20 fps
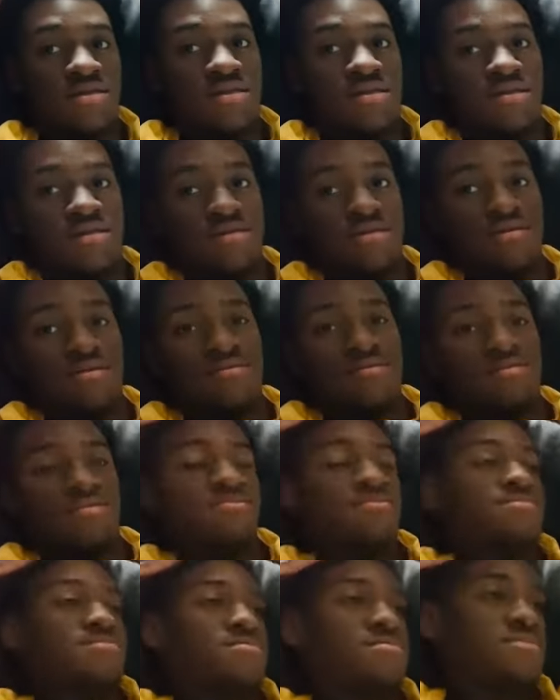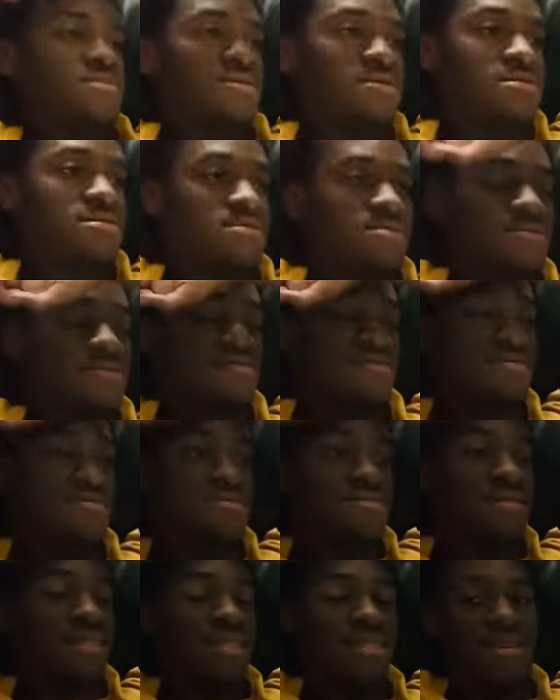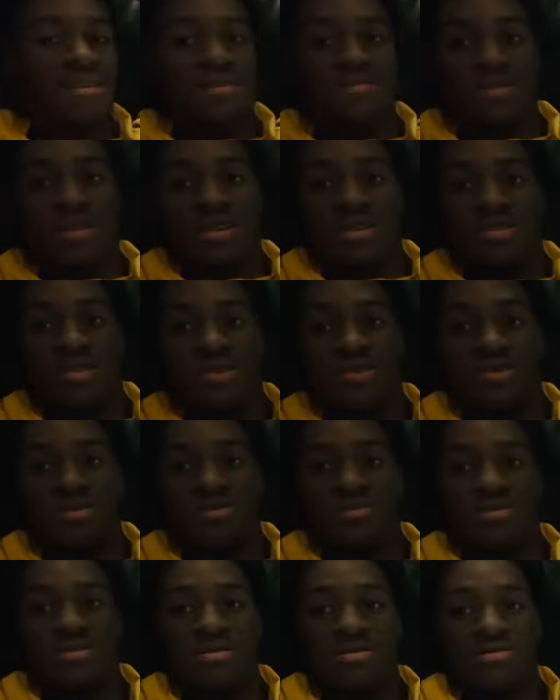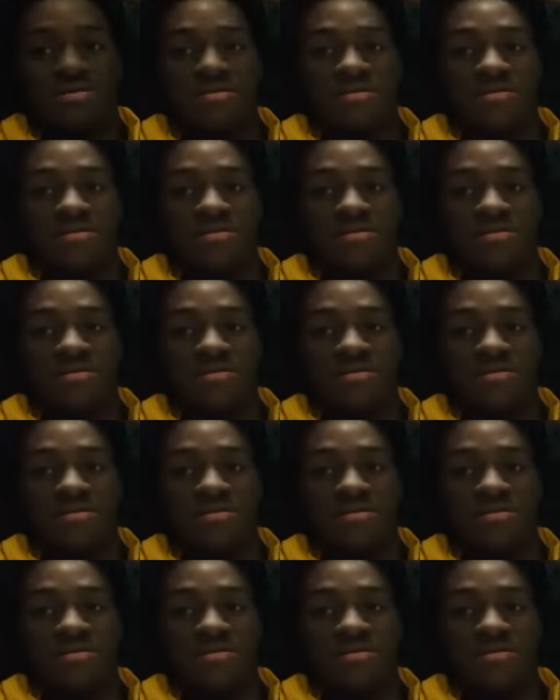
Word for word: Uh, I'm not sure what,